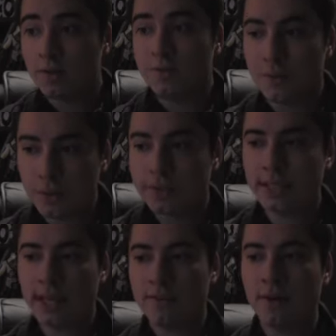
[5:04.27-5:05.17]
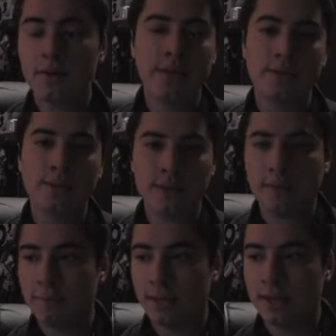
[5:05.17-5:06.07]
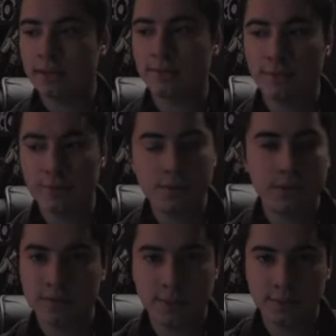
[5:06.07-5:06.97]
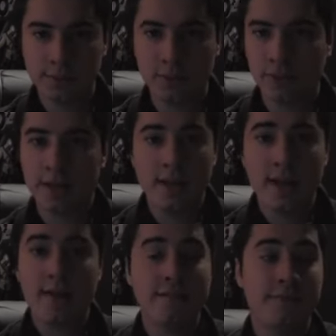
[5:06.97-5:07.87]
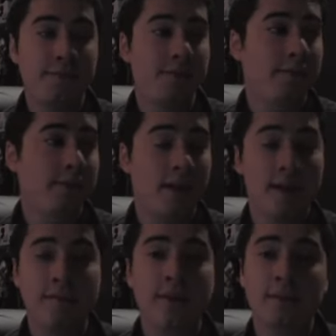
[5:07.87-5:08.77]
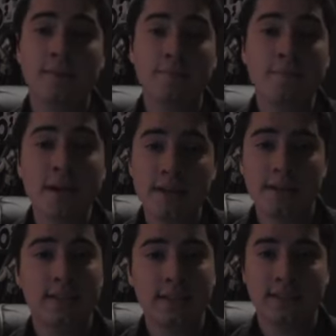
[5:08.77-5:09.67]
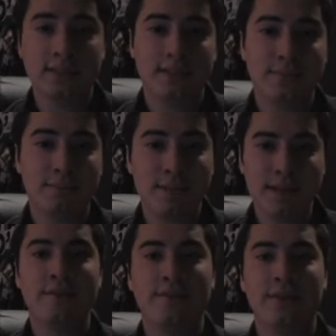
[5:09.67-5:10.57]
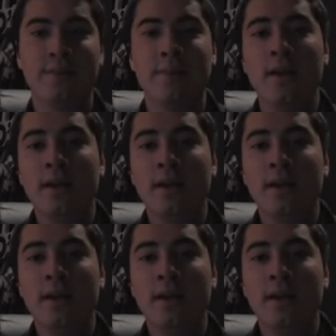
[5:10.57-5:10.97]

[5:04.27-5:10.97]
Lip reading: Of course, I have already written up plans for the future of James' story. I've got many things planned for him.